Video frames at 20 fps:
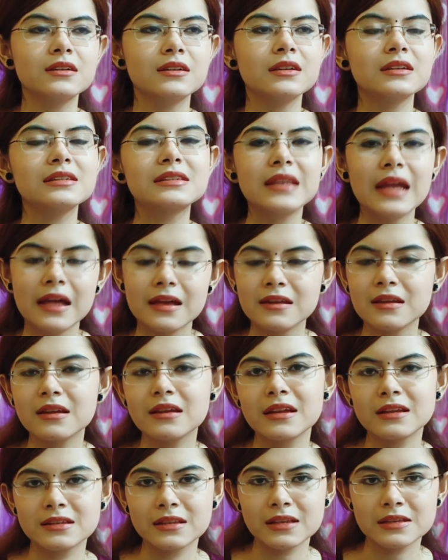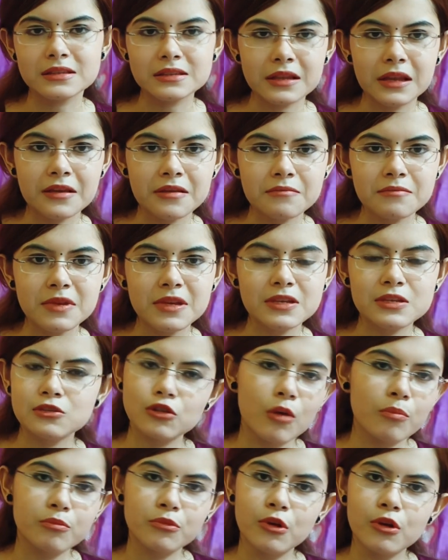is there in SSKM is
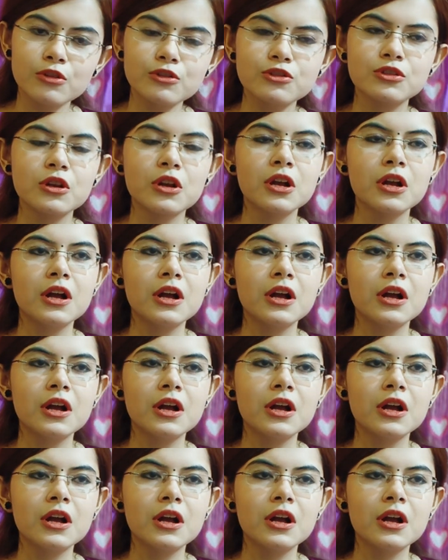top-notch.